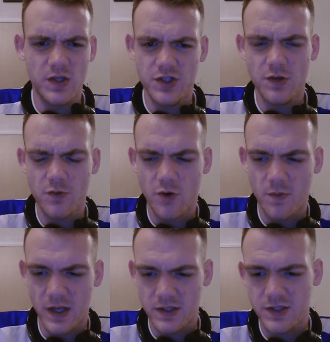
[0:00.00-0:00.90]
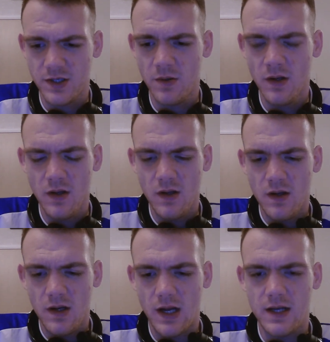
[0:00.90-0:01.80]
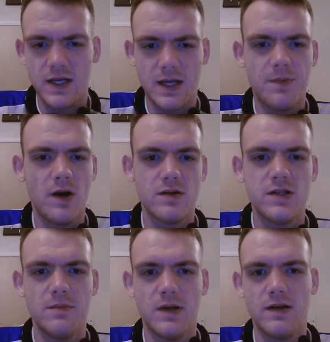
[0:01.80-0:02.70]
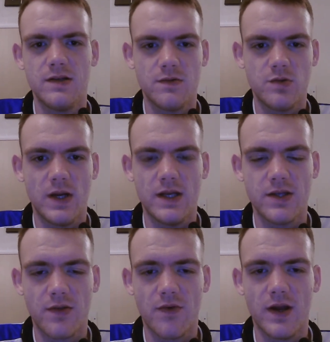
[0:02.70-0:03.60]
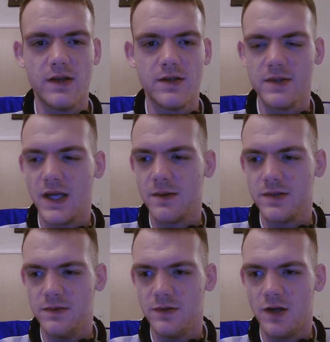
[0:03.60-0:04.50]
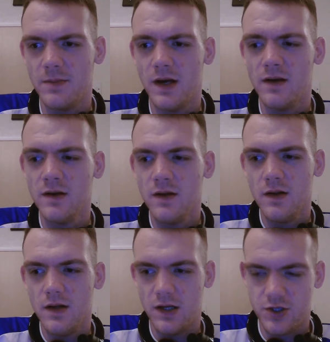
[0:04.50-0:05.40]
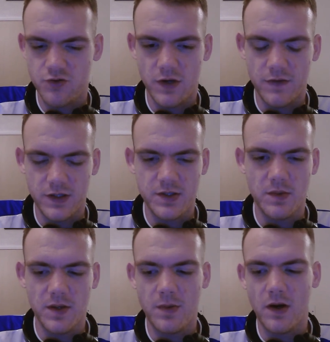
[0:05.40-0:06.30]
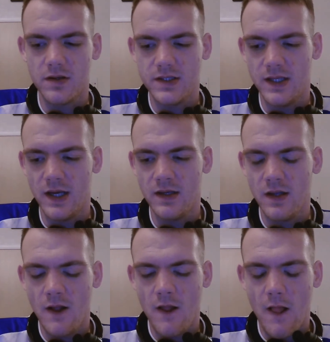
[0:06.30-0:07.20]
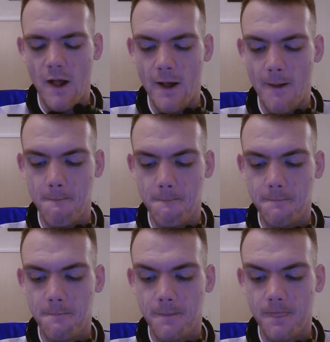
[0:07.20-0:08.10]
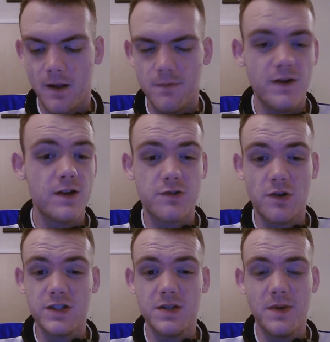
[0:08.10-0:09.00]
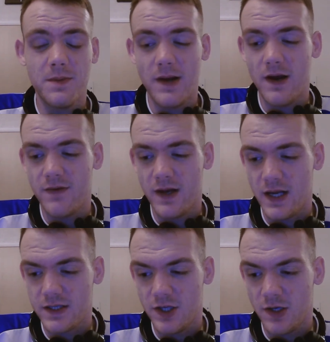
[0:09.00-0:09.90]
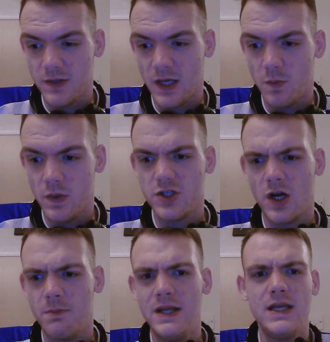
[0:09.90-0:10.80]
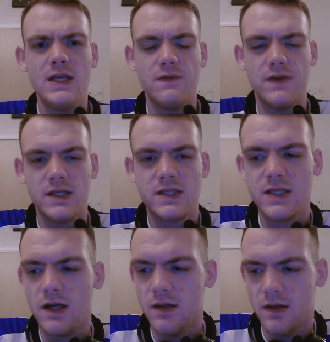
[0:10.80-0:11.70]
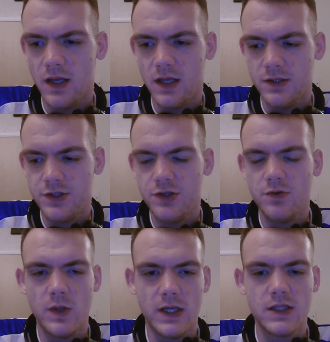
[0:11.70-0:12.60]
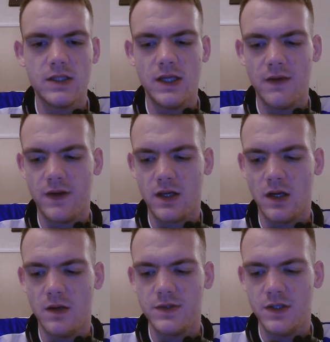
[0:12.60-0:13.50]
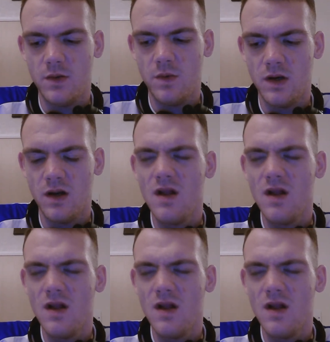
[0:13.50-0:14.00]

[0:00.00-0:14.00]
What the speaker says: 2:15. And I didn't get parked up nearly until 20 to 3. So it was an absolute nightmare to try to find somewhere to park today. Fingers crossed it's a bit better for the next home game, which I believe is Sutton in 2 weeks in the FA Cup. So